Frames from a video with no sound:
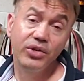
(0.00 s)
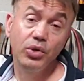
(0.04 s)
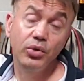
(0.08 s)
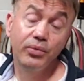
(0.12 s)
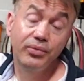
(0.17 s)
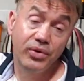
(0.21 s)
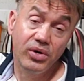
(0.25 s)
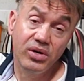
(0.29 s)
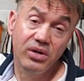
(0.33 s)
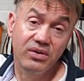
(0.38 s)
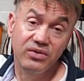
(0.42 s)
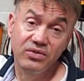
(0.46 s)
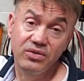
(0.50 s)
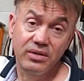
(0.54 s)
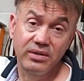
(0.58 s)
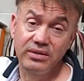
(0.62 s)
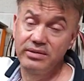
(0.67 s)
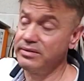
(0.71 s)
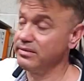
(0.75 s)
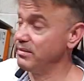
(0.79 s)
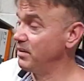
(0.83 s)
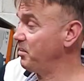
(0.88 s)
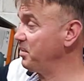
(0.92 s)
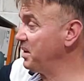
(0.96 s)
a new furnace.
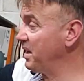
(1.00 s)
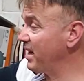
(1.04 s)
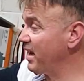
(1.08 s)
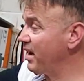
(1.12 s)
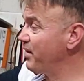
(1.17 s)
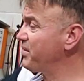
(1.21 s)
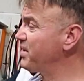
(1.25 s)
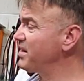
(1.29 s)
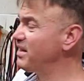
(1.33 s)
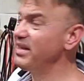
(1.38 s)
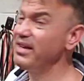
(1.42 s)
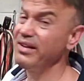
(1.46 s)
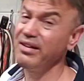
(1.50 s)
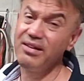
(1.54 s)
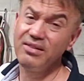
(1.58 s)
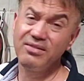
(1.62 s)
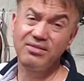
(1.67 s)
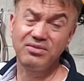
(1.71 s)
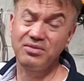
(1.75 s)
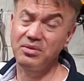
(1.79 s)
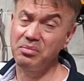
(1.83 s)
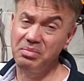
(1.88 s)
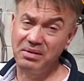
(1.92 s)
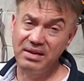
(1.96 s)
Everything
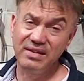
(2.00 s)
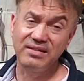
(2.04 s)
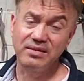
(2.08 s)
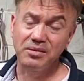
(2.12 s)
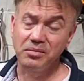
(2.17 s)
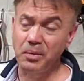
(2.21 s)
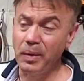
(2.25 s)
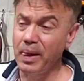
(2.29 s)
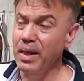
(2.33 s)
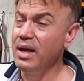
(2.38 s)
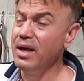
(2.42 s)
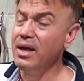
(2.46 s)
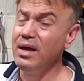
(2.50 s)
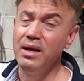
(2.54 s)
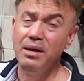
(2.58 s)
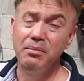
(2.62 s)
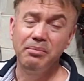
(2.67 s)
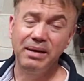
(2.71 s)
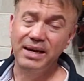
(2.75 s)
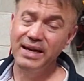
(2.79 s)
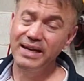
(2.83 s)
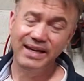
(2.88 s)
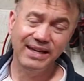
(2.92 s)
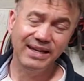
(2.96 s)
else is replaceable.
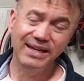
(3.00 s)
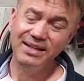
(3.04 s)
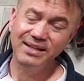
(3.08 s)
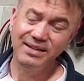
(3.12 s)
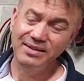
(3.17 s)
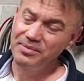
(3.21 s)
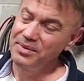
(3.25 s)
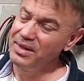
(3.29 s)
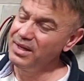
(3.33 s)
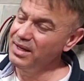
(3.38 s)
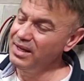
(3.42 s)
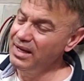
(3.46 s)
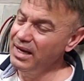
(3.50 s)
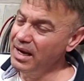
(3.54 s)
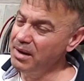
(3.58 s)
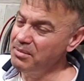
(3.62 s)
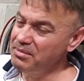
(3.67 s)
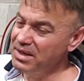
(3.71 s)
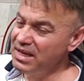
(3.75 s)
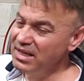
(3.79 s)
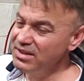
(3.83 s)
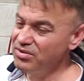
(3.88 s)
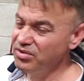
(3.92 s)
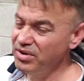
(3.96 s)
But again,
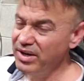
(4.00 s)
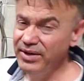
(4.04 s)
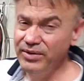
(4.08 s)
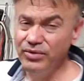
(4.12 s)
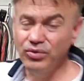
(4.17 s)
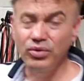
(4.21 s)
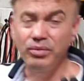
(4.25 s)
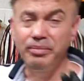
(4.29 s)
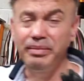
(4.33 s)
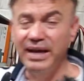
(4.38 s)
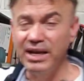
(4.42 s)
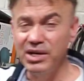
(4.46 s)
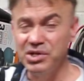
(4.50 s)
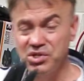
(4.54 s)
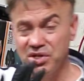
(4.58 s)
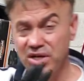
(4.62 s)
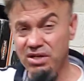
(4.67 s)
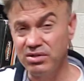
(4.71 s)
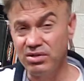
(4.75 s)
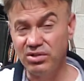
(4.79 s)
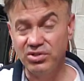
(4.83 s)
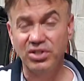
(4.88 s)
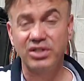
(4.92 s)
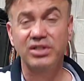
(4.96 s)
I'm not trying to bash
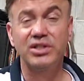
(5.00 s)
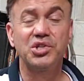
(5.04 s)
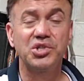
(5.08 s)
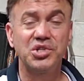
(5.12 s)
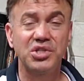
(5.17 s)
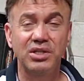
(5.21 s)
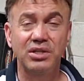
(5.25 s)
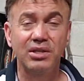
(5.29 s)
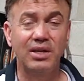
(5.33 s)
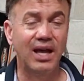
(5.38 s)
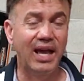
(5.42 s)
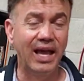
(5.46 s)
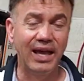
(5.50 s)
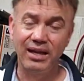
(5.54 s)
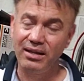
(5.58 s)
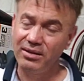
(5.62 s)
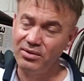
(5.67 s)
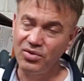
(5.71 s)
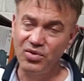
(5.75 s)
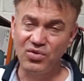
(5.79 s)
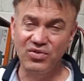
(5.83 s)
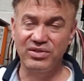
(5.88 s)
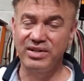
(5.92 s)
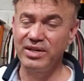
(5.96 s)
other technicians. I
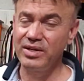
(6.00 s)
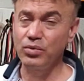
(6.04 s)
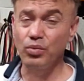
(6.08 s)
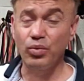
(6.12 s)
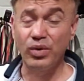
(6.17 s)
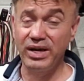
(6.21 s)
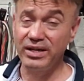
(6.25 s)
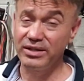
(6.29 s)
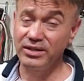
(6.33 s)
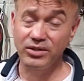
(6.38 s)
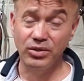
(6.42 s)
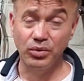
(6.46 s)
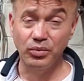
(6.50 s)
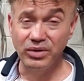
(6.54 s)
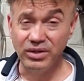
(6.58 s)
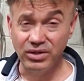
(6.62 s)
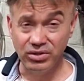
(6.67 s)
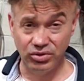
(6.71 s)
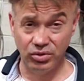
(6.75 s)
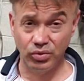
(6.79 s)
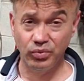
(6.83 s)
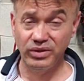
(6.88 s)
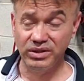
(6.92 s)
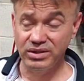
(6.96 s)
understand why they don't want
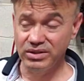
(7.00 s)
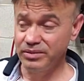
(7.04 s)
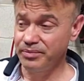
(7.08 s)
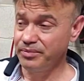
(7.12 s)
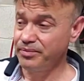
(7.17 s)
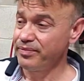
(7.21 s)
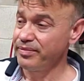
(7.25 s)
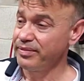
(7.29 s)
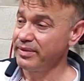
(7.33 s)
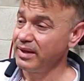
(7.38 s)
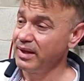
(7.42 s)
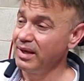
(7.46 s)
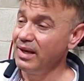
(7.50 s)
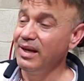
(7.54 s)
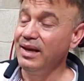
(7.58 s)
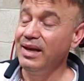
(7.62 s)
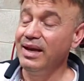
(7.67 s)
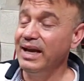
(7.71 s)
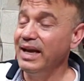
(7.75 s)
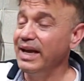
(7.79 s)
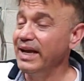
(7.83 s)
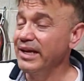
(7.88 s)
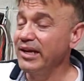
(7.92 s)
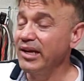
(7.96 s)
to do it.
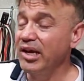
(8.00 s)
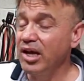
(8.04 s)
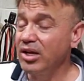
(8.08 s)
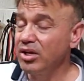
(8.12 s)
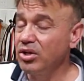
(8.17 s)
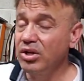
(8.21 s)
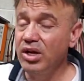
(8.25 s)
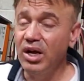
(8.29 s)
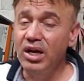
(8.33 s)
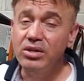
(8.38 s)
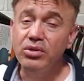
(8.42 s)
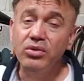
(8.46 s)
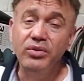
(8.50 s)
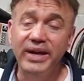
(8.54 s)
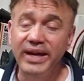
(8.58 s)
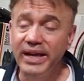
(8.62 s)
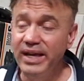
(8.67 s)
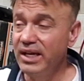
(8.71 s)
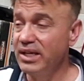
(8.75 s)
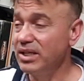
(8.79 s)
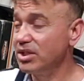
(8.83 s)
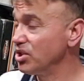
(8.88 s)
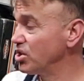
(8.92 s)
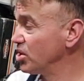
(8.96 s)
And on the other
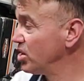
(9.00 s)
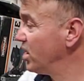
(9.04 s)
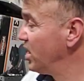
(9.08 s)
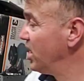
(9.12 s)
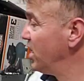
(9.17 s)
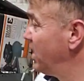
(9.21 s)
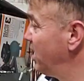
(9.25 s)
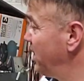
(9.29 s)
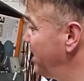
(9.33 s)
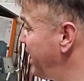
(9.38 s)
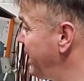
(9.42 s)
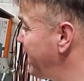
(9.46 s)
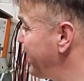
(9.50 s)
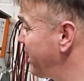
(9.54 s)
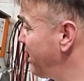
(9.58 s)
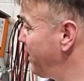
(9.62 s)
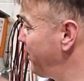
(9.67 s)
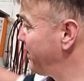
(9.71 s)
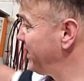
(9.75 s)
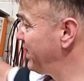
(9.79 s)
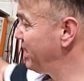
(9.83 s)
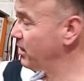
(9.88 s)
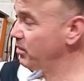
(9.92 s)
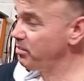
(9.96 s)
hand, like
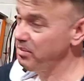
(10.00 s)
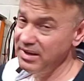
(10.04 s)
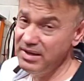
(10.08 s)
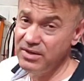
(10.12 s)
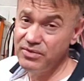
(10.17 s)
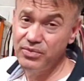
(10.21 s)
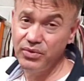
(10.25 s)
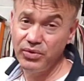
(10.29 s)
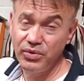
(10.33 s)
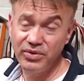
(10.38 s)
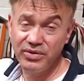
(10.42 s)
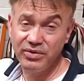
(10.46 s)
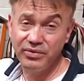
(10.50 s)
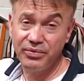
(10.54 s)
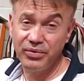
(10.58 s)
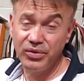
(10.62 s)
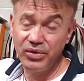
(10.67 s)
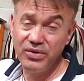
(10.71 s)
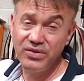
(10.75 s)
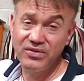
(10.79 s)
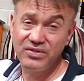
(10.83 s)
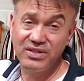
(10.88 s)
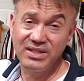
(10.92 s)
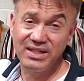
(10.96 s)
if they replace for you the
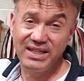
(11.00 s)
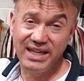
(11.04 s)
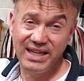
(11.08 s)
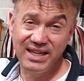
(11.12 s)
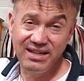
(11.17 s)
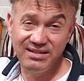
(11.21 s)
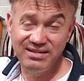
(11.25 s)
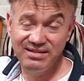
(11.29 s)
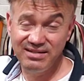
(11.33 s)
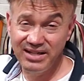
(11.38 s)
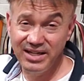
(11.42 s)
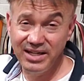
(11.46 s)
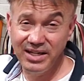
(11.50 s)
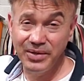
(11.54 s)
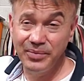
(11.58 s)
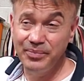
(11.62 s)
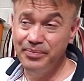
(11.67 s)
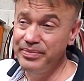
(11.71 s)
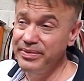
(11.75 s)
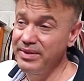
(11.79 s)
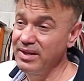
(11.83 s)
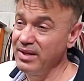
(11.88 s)
furnace and the AC